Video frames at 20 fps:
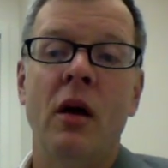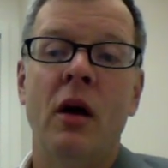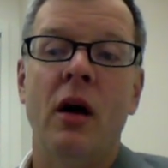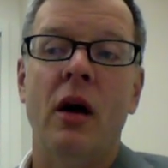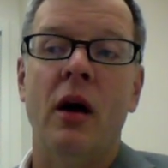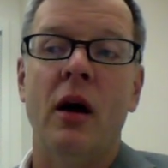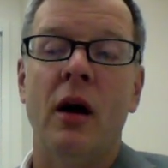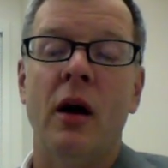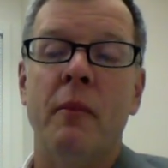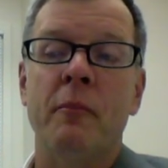
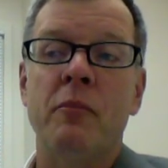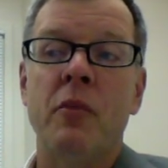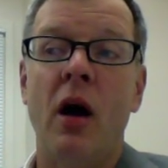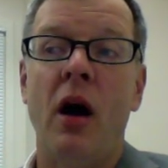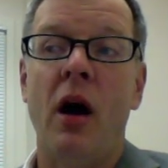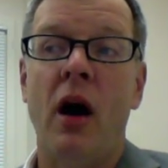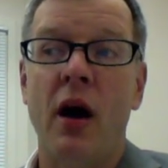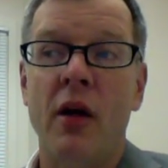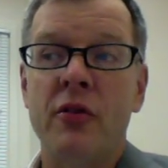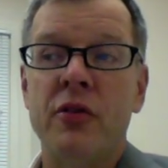
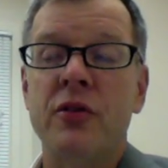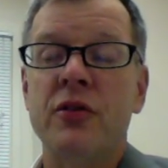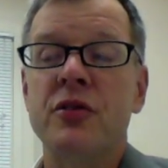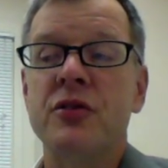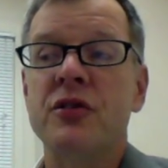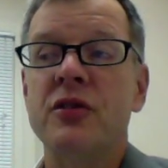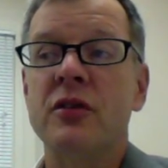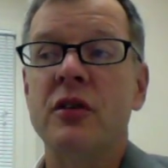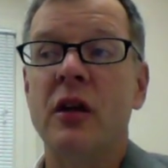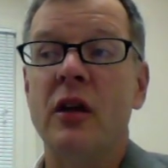
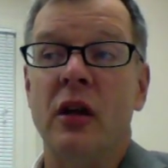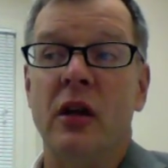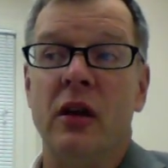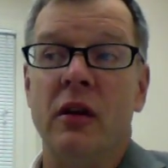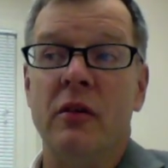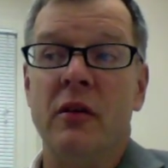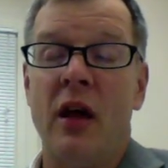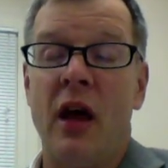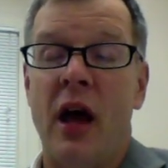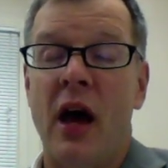Others
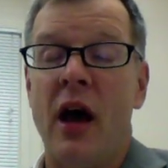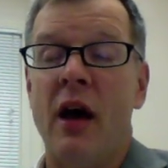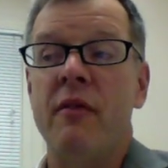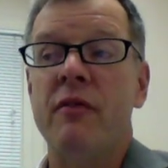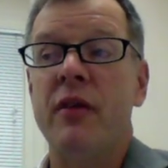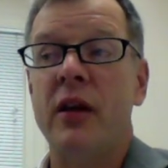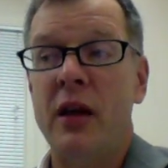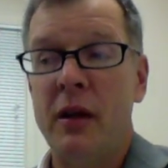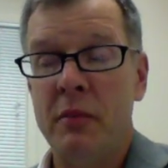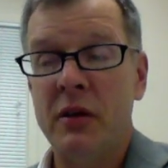
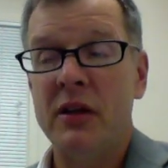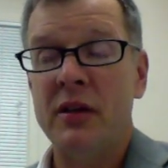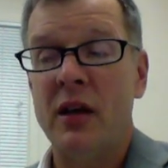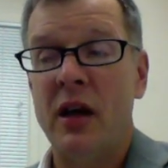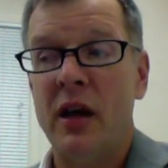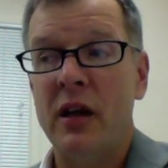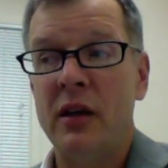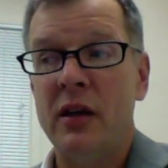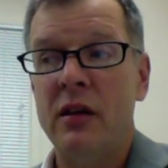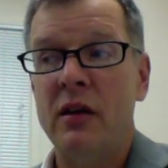have
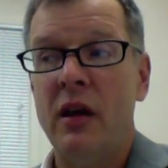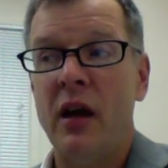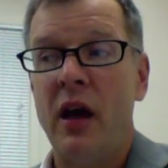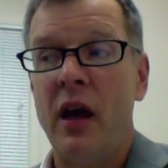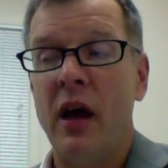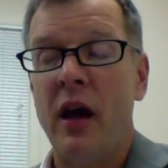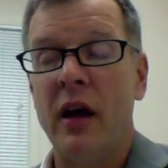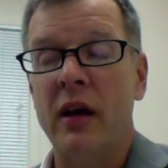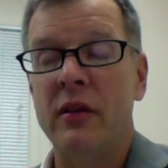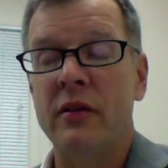imitated
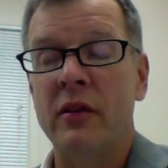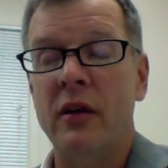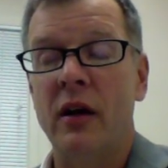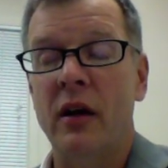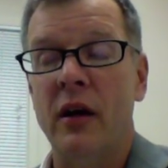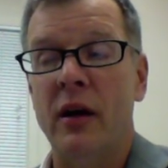and